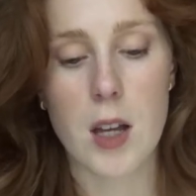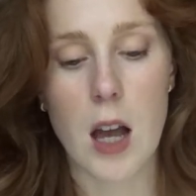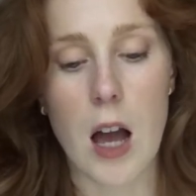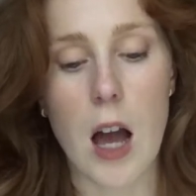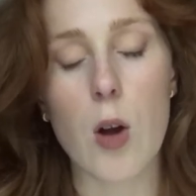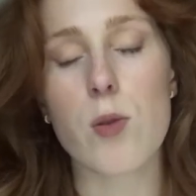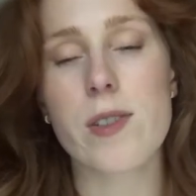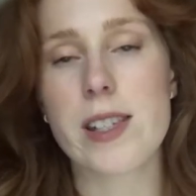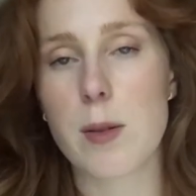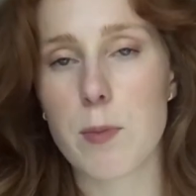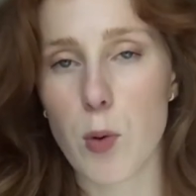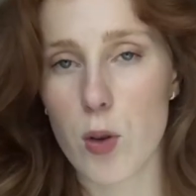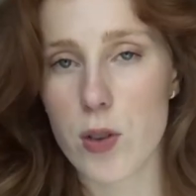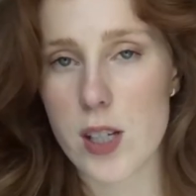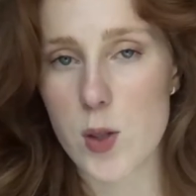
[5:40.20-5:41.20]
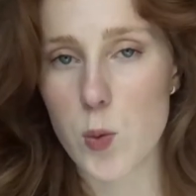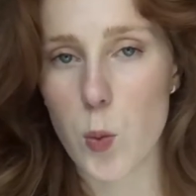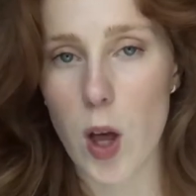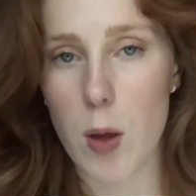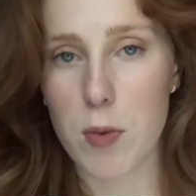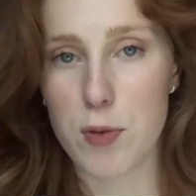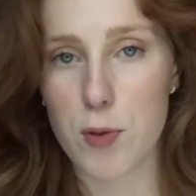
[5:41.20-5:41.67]
I obviously bought this
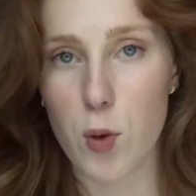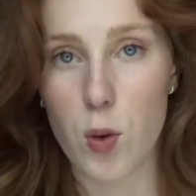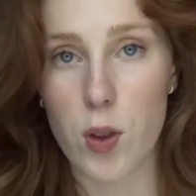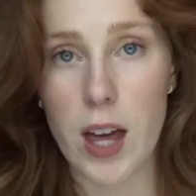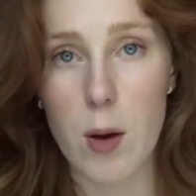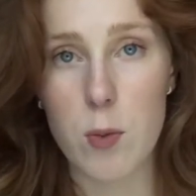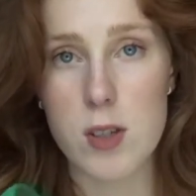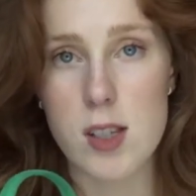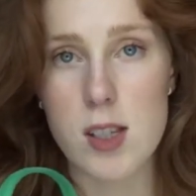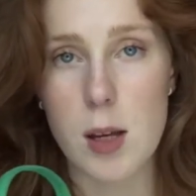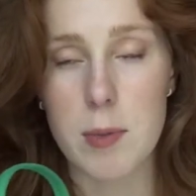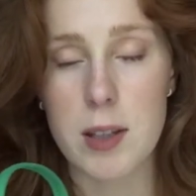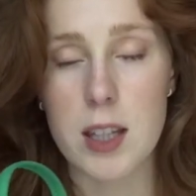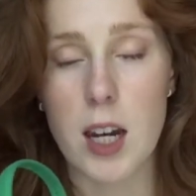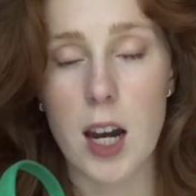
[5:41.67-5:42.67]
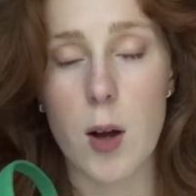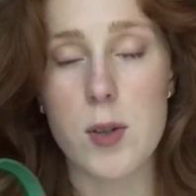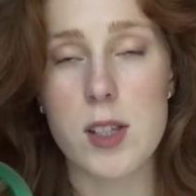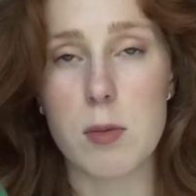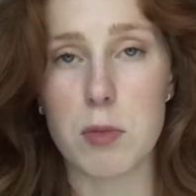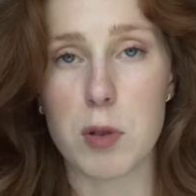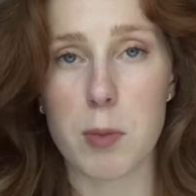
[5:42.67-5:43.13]
well before that was something that I
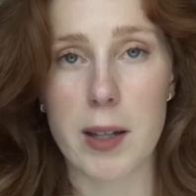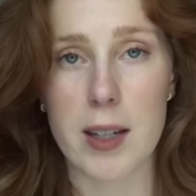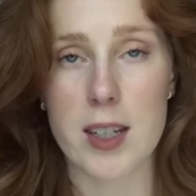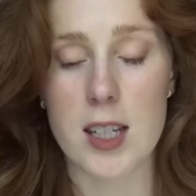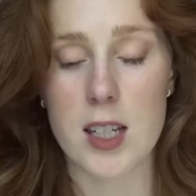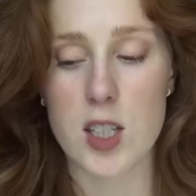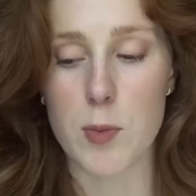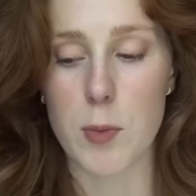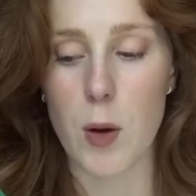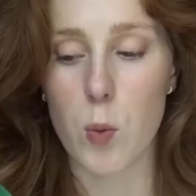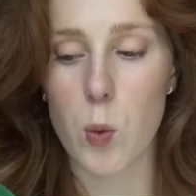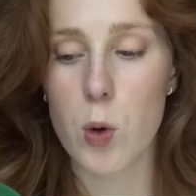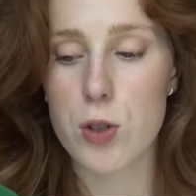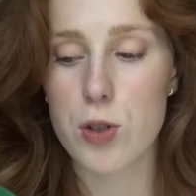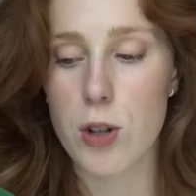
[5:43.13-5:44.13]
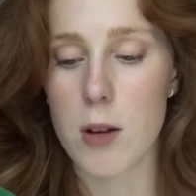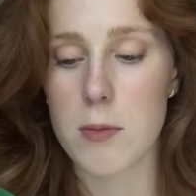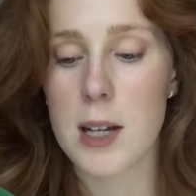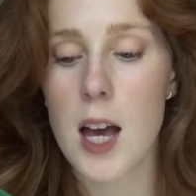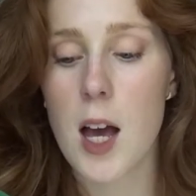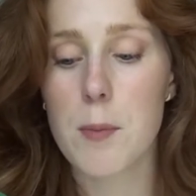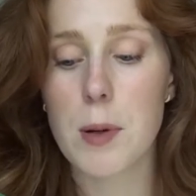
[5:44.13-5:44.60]
was implementing into my wardrobe,
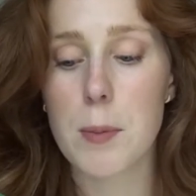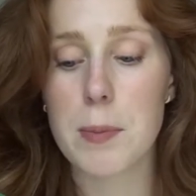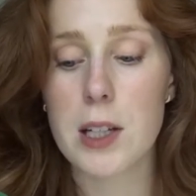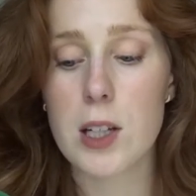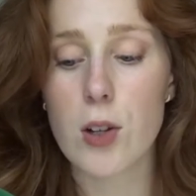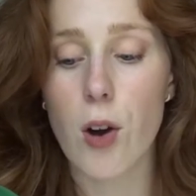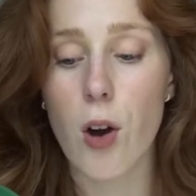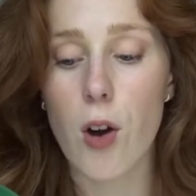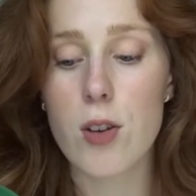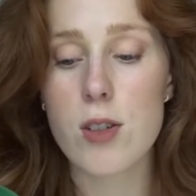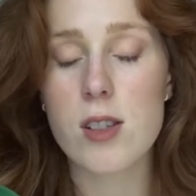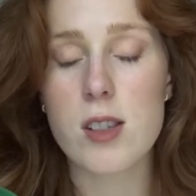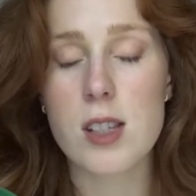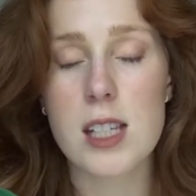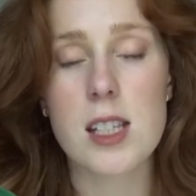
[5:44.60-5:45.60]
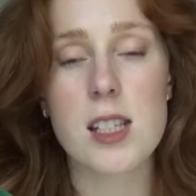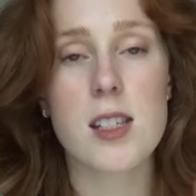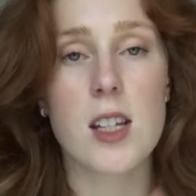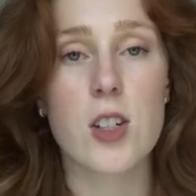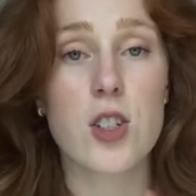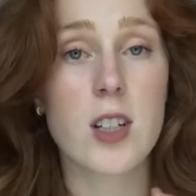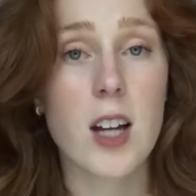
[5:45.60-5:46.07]
but because this is
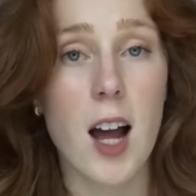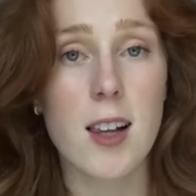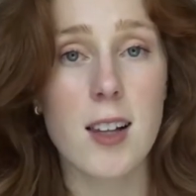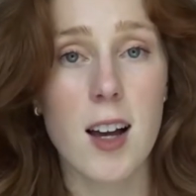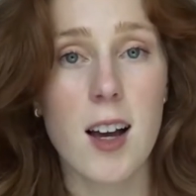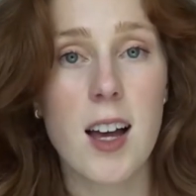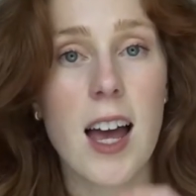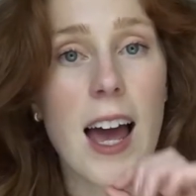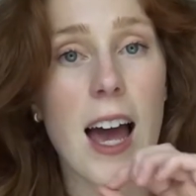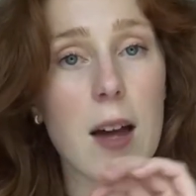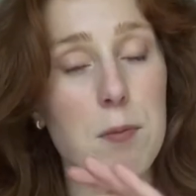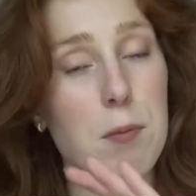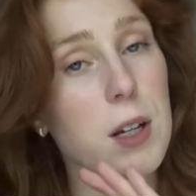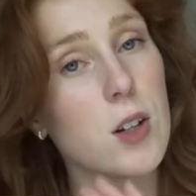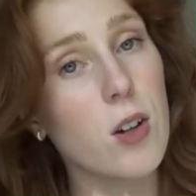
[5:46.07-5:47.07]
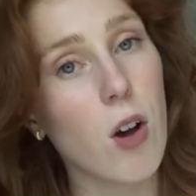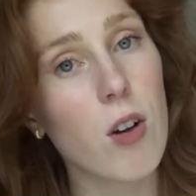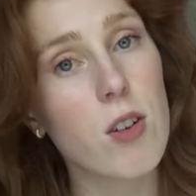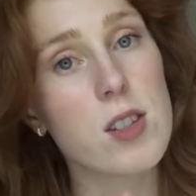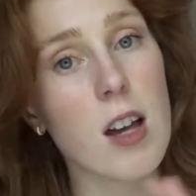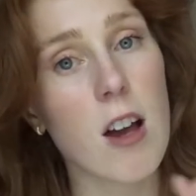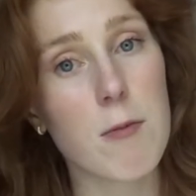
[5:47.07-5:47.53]
such a color and
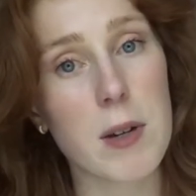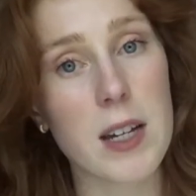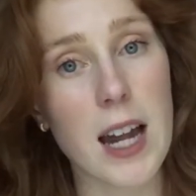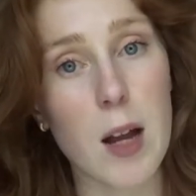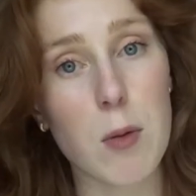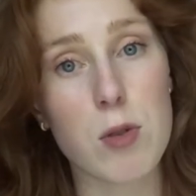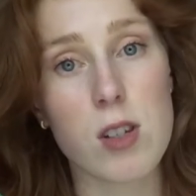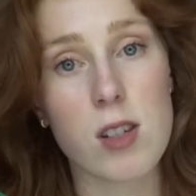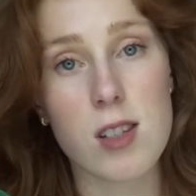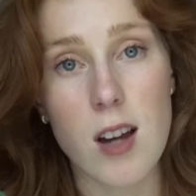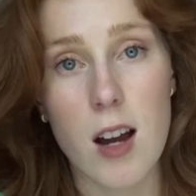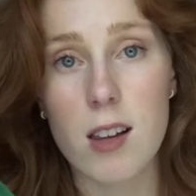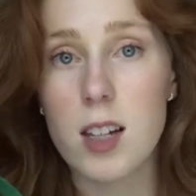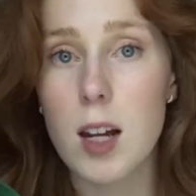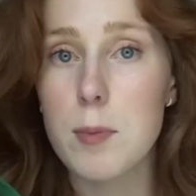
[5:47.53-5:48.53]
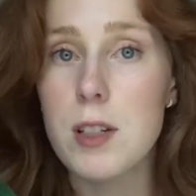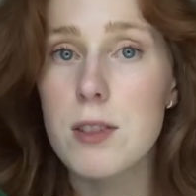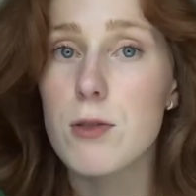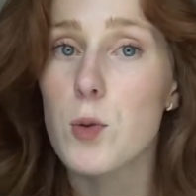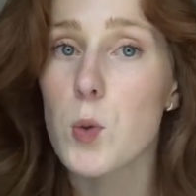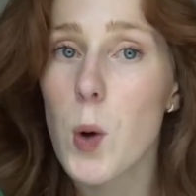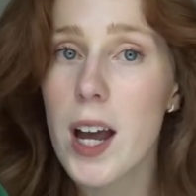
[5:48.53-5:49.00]
because I've been able to style it up
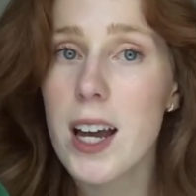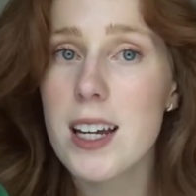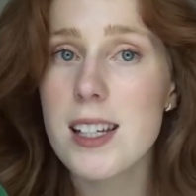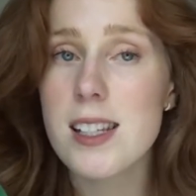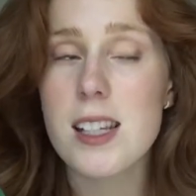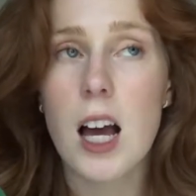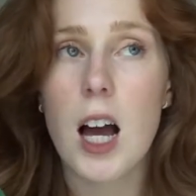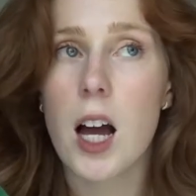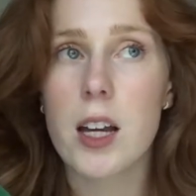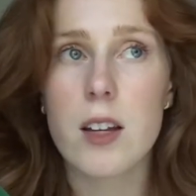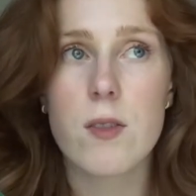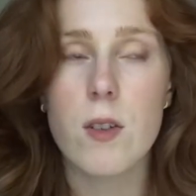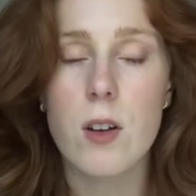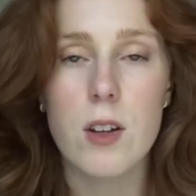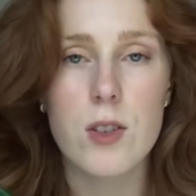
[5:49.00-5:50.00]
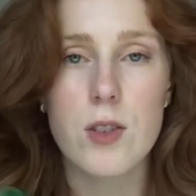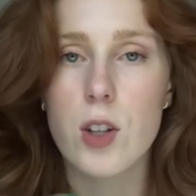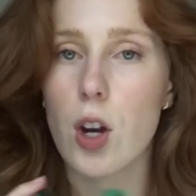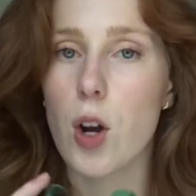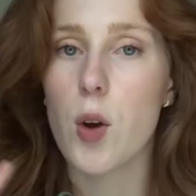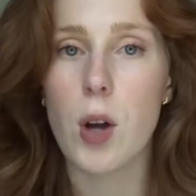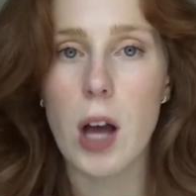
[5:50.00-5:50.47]
different ways, I,
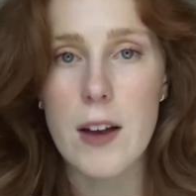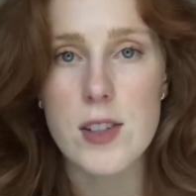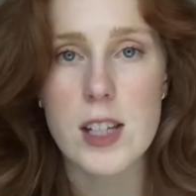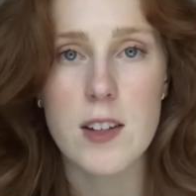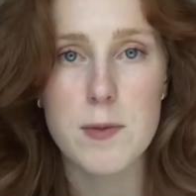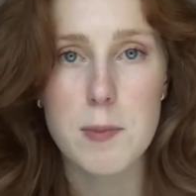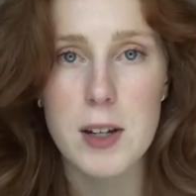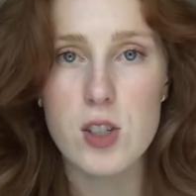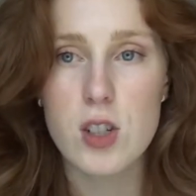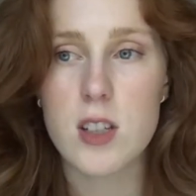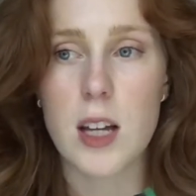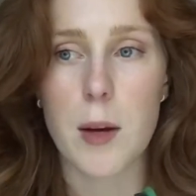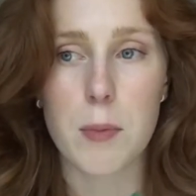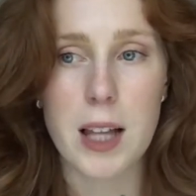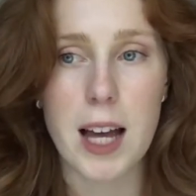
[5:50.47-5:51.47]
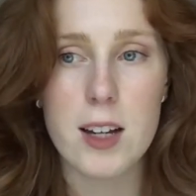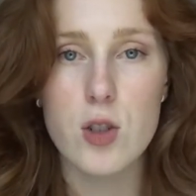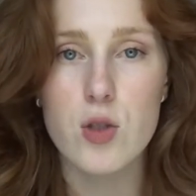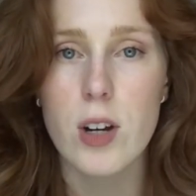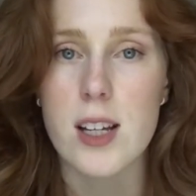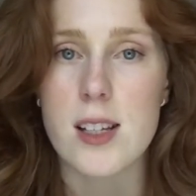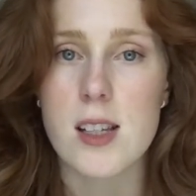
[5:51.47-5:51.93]
you know, as I've mentioned, that black
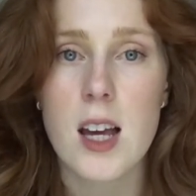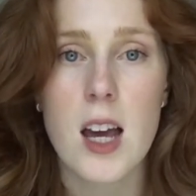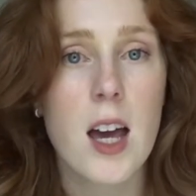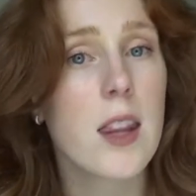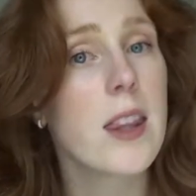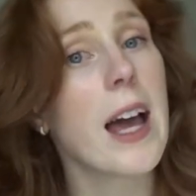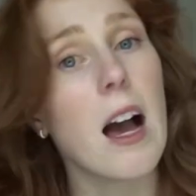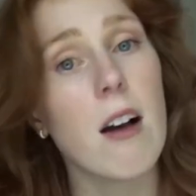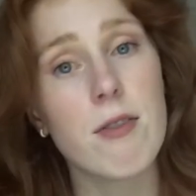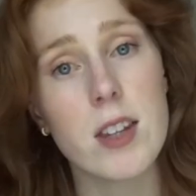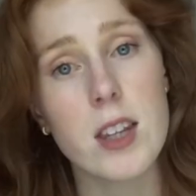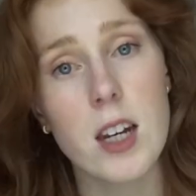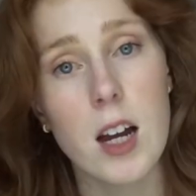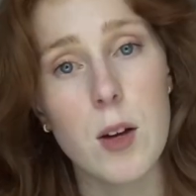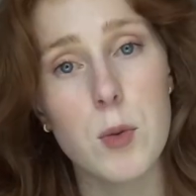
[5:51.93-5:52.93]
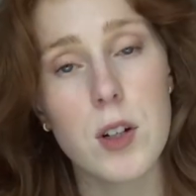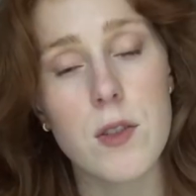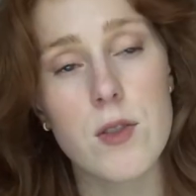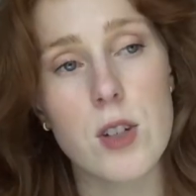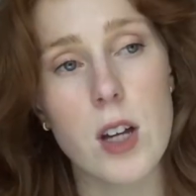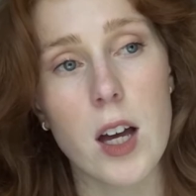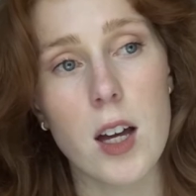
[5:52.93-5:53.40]
dress, the outfit that I would
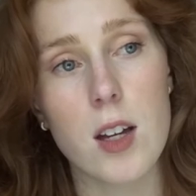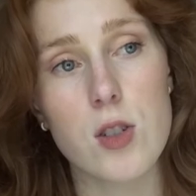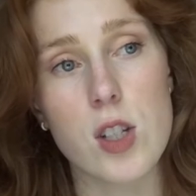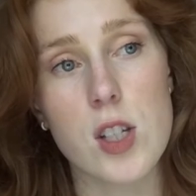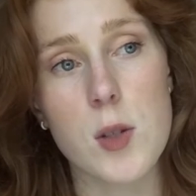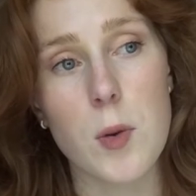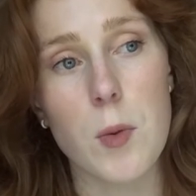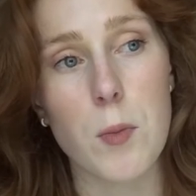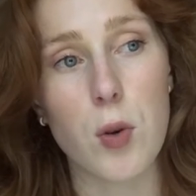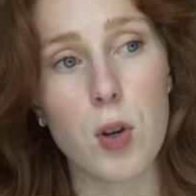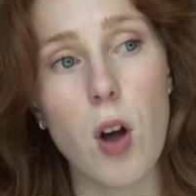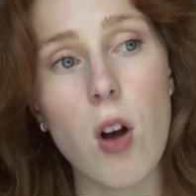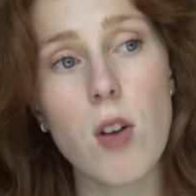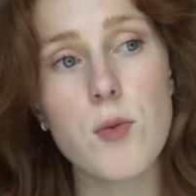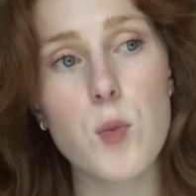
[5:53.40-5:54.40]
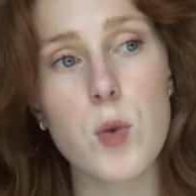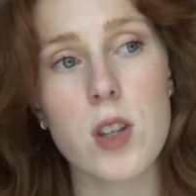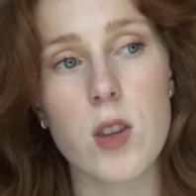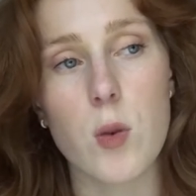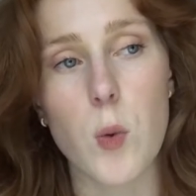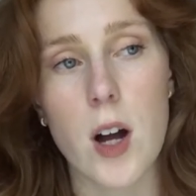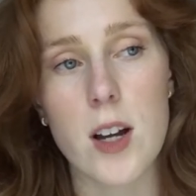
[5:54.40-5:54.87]
have uh, just put on
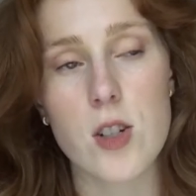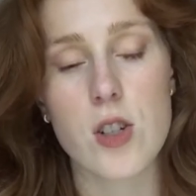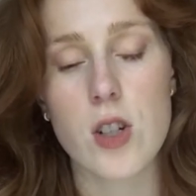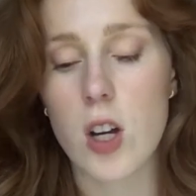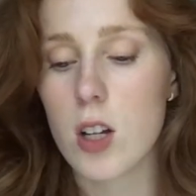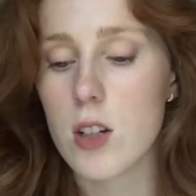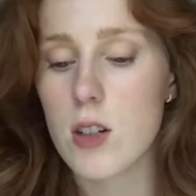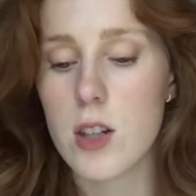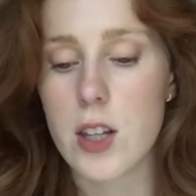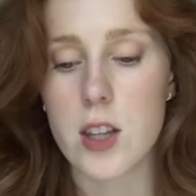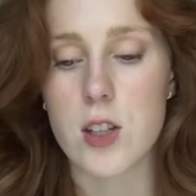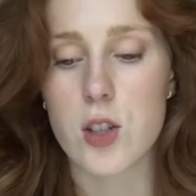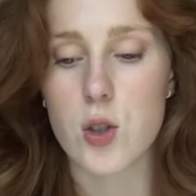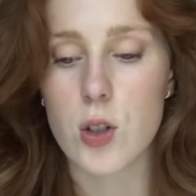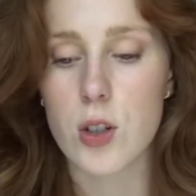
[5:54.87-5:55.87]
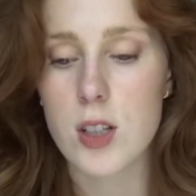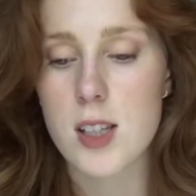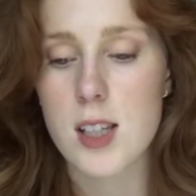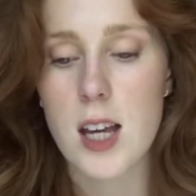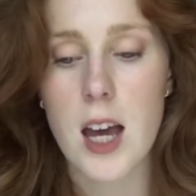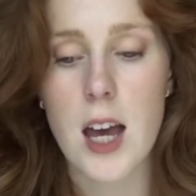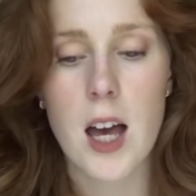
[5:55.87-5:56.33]
with the white shirt and the shorts,